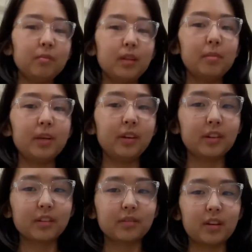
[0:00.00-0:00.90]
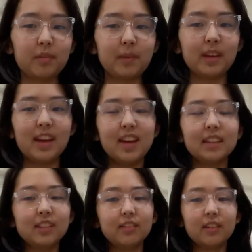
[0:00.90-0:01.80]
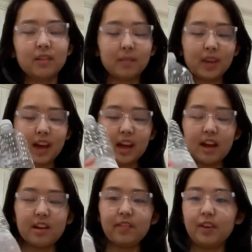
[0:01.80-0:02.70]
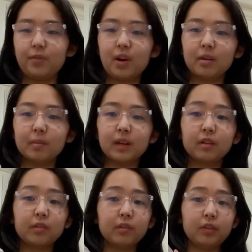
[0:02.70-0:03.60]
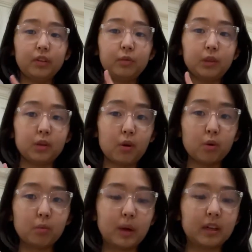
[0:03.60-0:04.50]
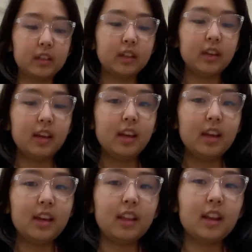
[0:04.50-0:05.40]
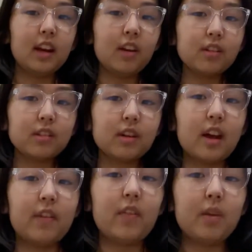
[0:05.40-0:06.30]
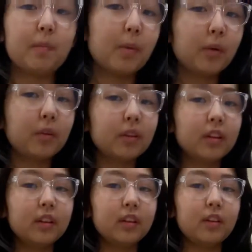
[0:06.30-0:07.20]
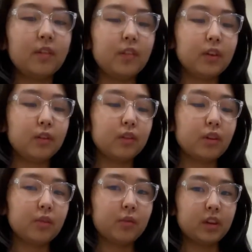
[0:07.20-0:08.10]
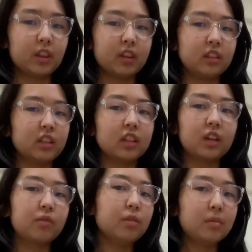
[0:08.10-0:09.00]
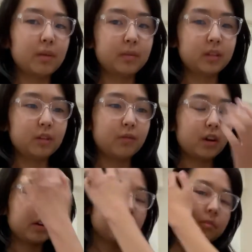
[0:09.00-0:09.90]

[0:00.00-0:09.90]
the materials in front of me. So in front of me, I have a water bottle filled with cold water, and then I also have a bowl filled with just like room temperature water.